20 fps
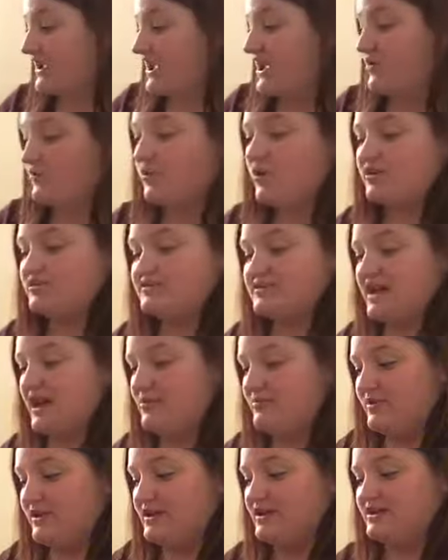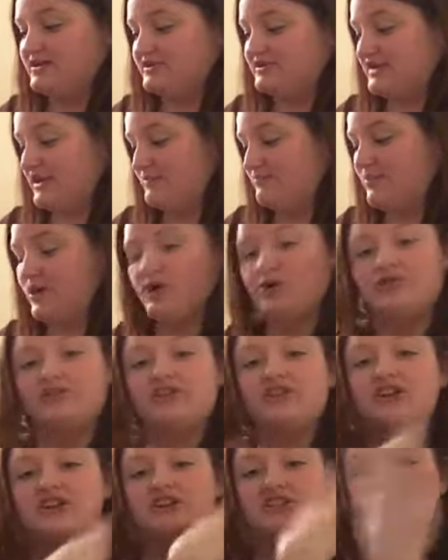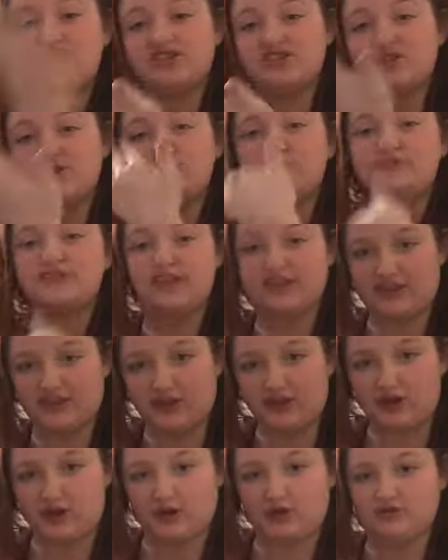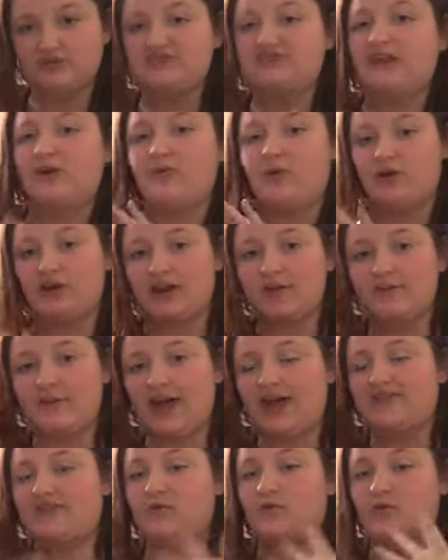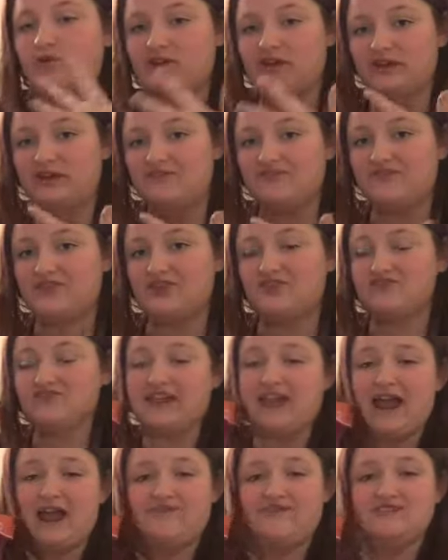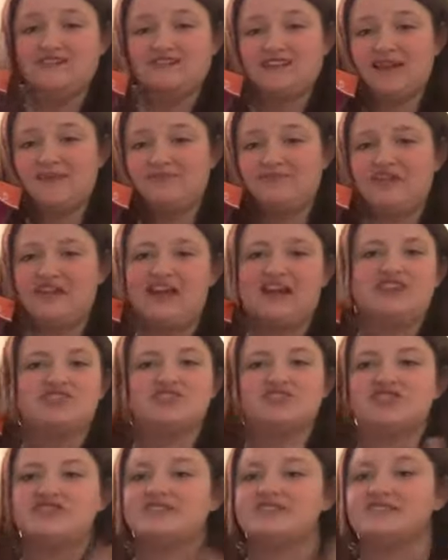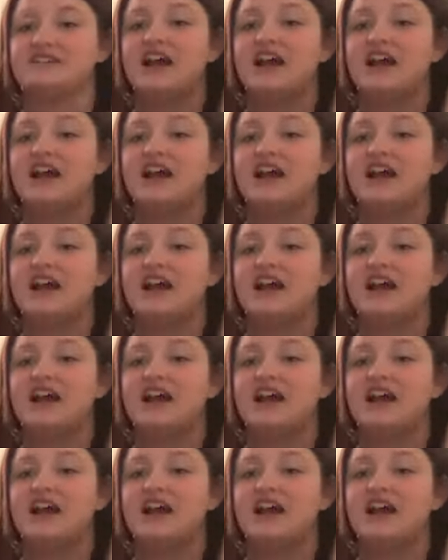it works out because they both suit the girls. They won't get mad, they won't be confused. They have the same thing, just